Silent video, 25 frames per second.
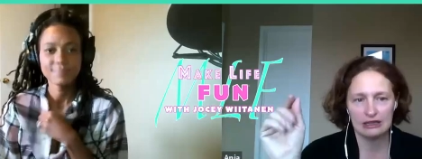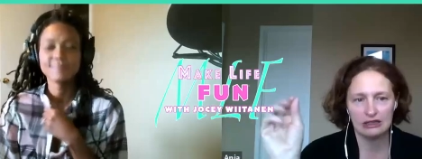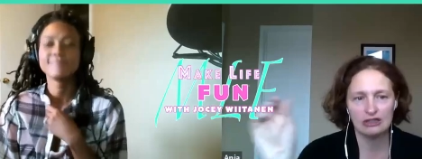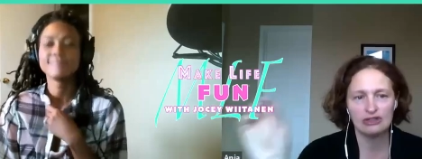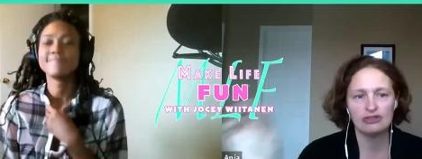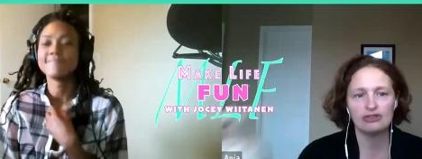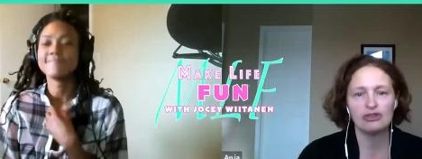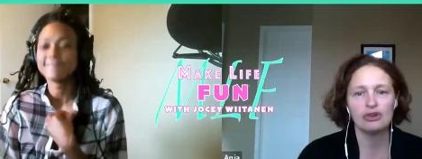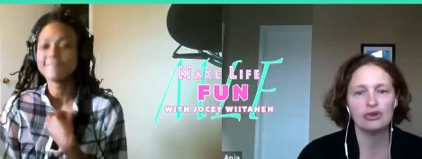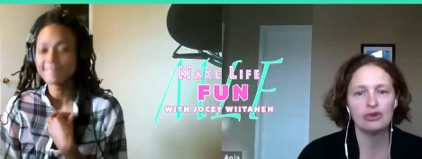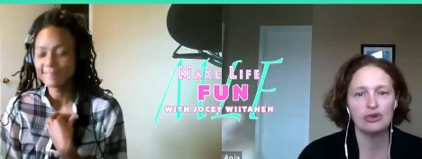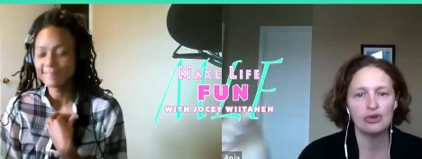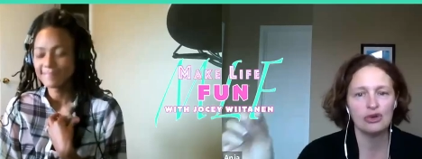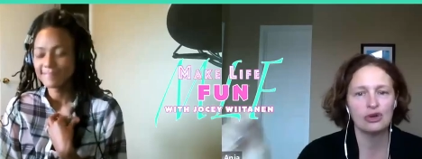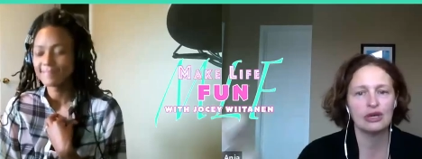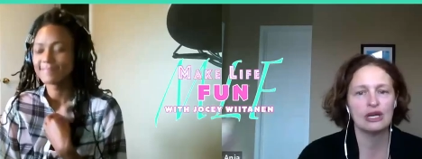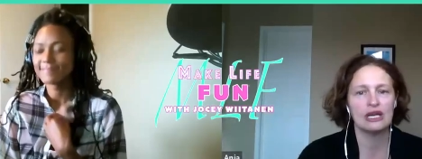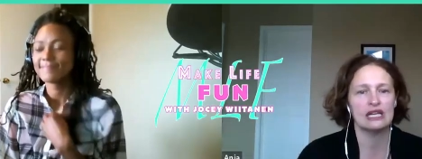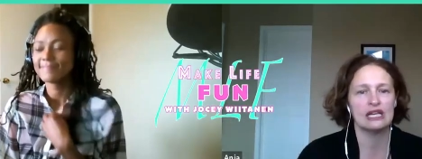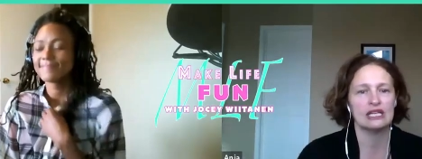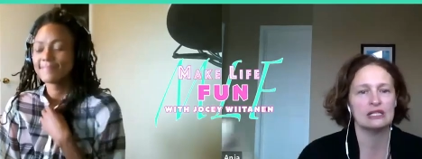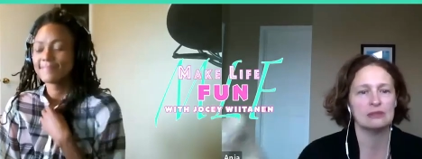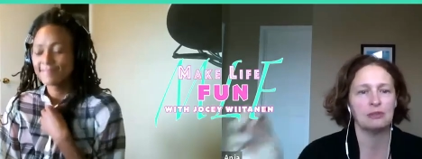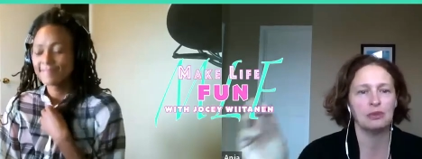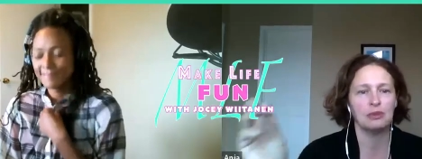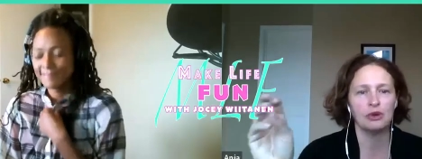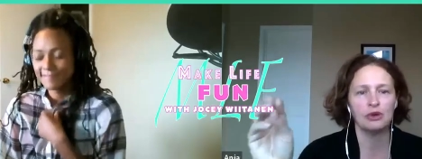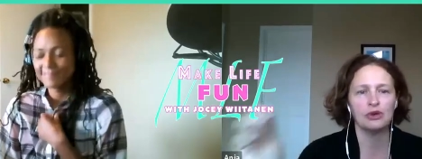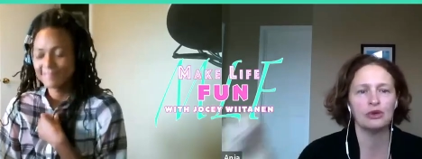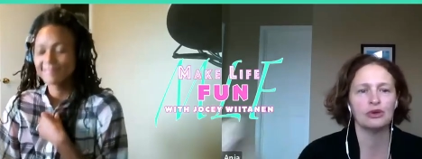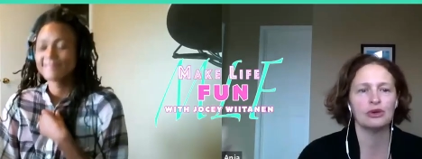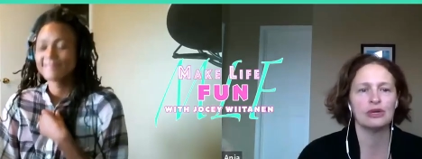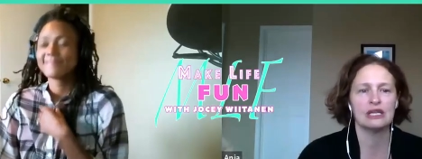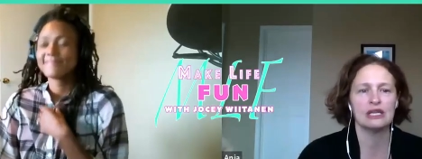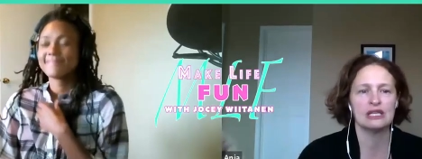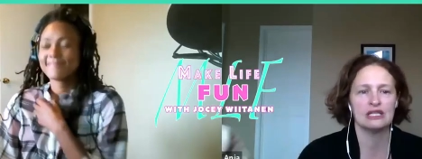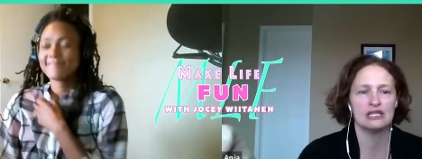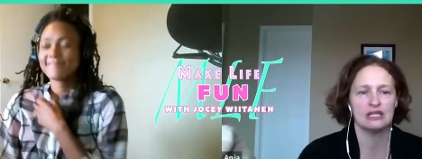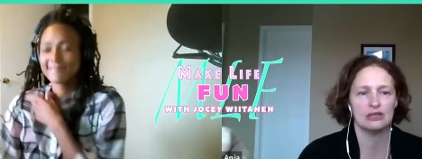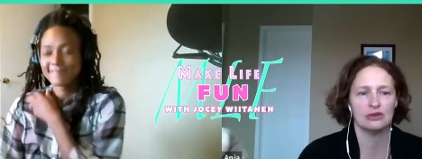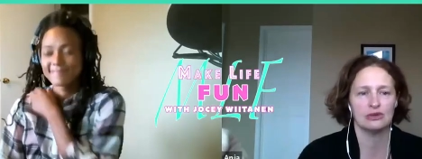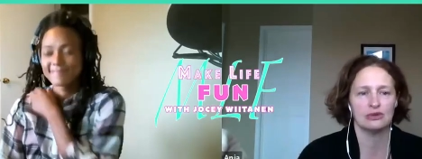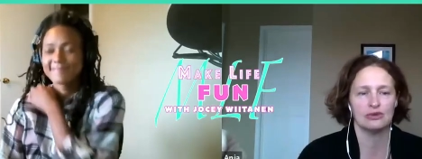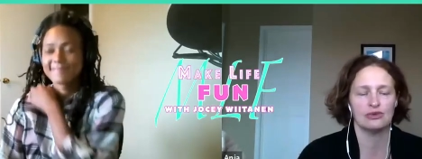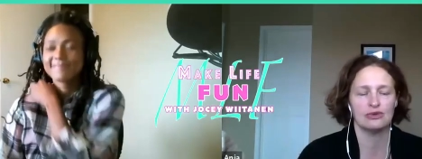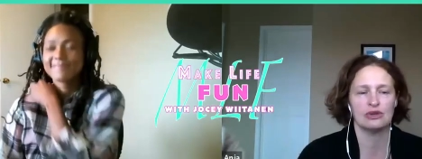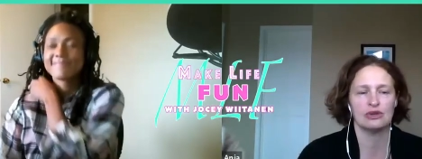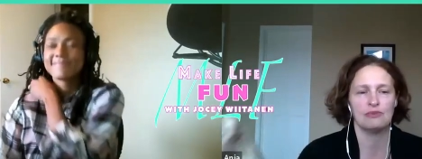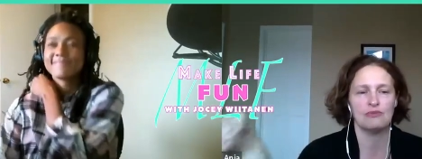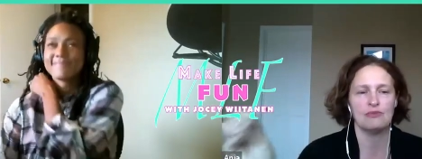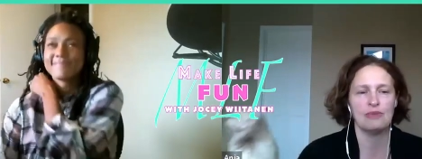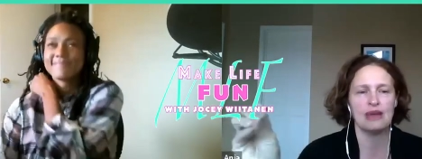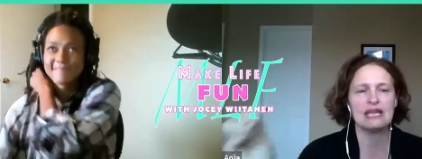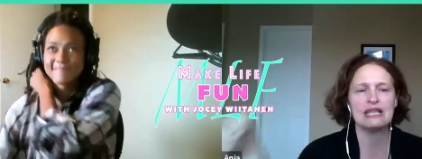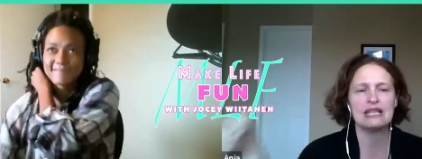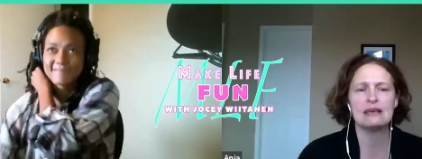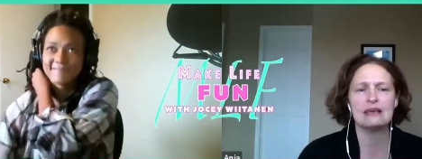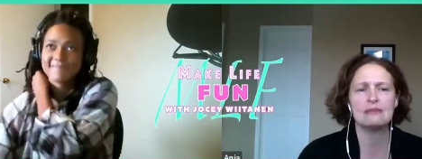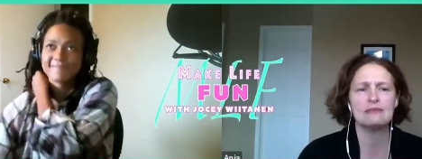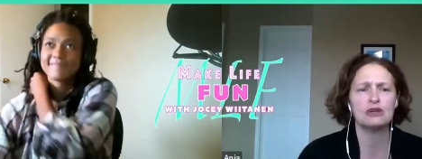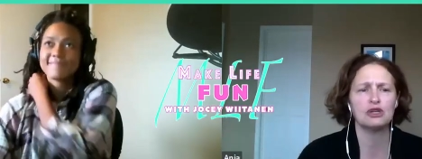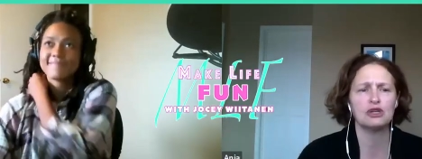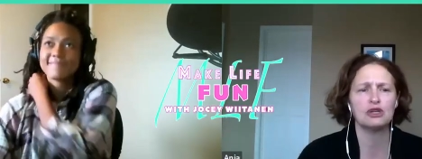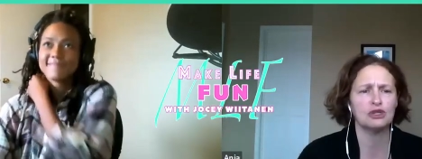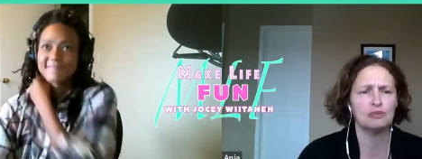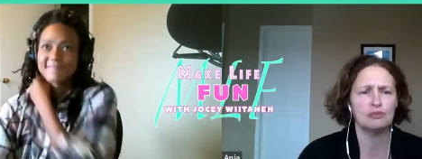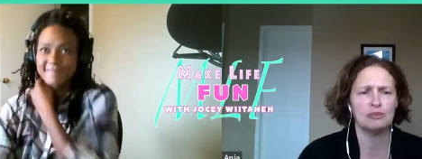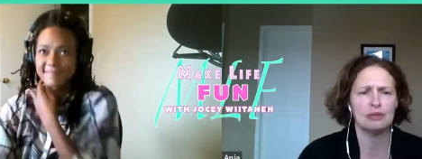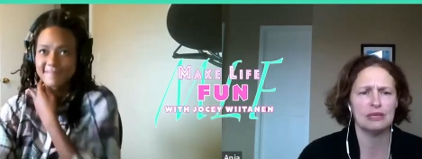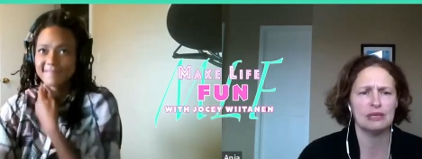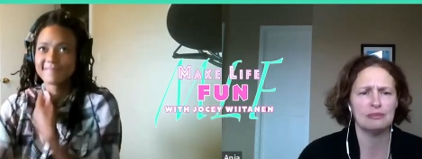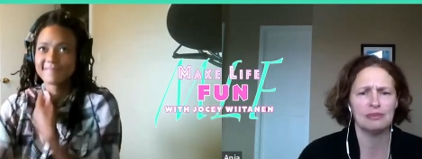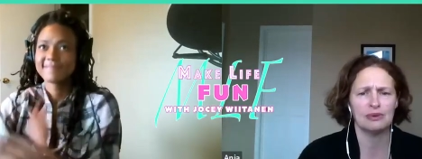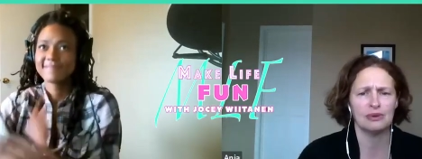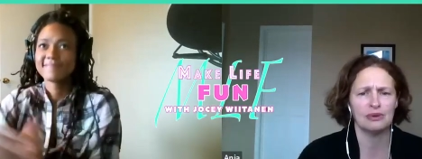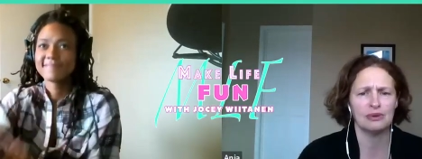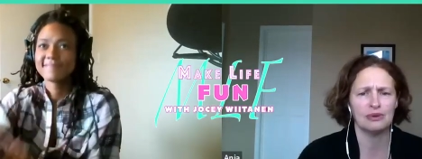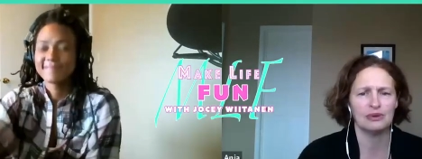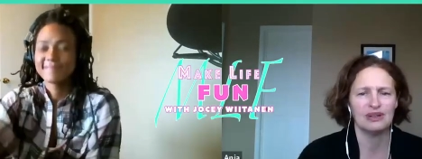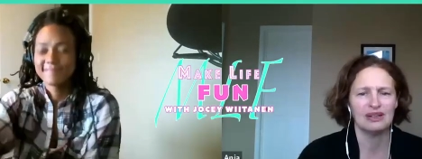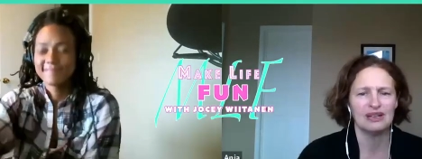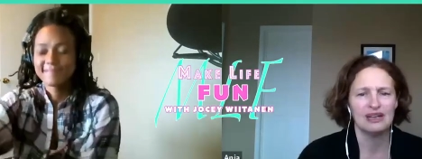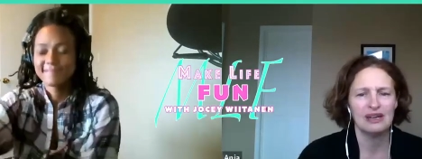Speaker 1: control your kids, put your kids in order, make them good people,